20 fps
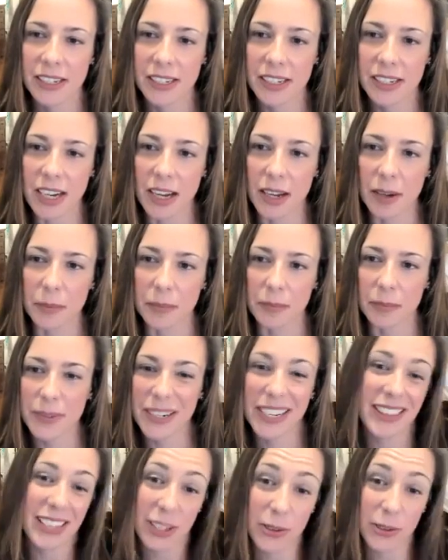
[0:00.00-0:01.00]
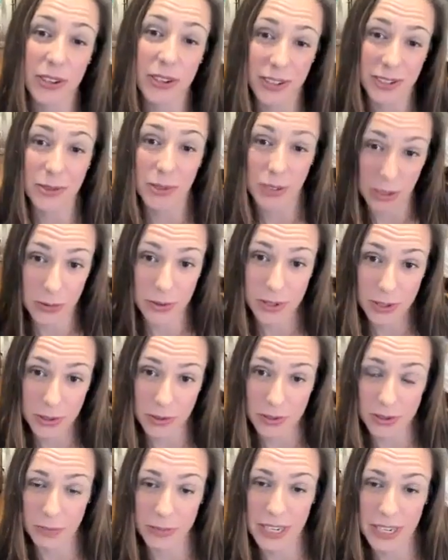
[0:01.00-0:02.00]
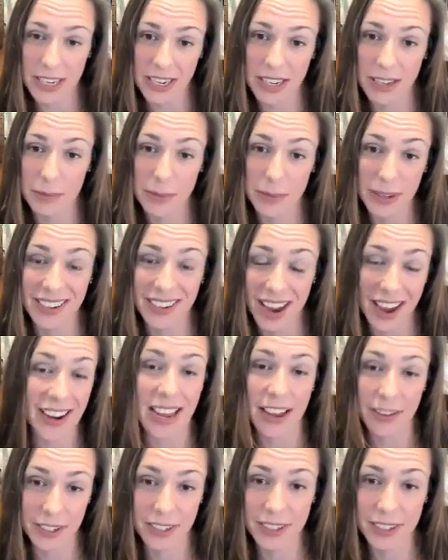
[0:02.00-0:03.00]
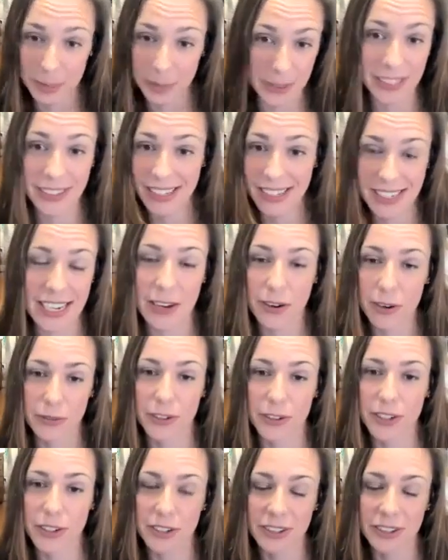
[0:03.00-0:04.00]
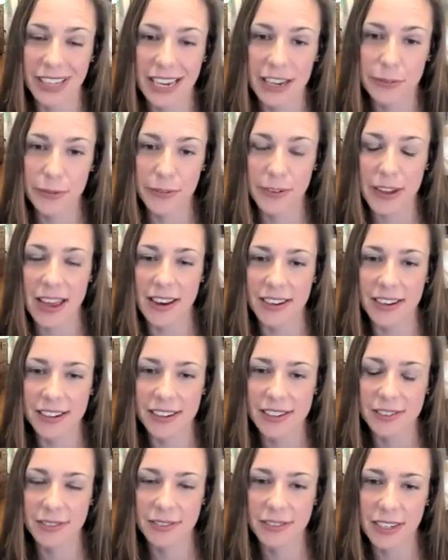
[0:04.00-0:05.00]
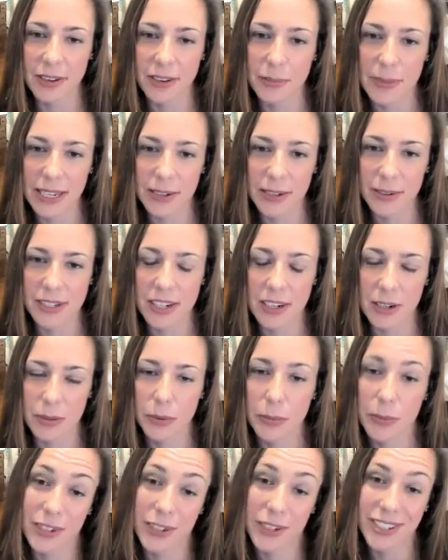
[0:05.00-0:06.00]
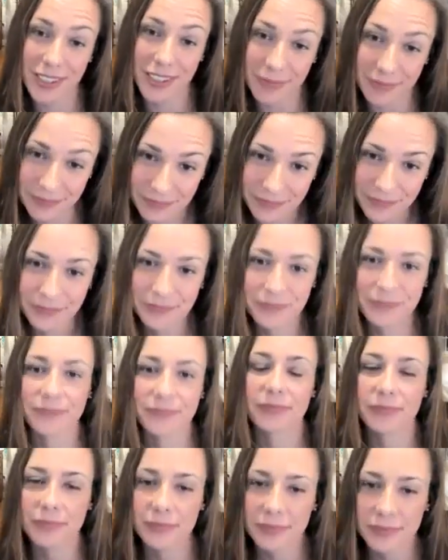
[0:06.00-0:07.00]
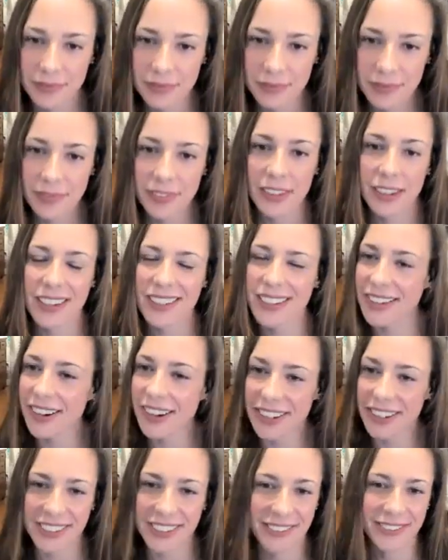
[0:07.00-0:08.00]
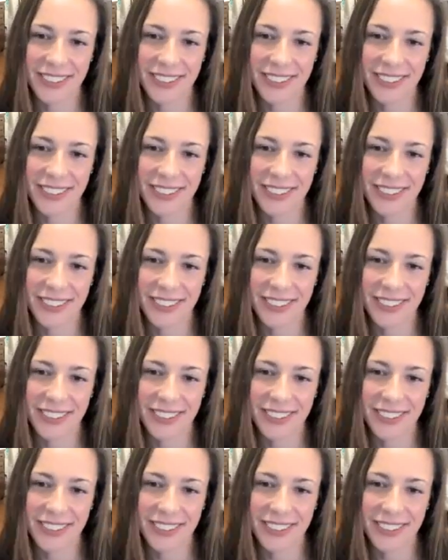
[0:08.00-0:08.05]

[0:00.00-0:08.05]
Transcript: But I think you can also use social media, but not have it completely take over your life and, make you a terrible person. It's hard.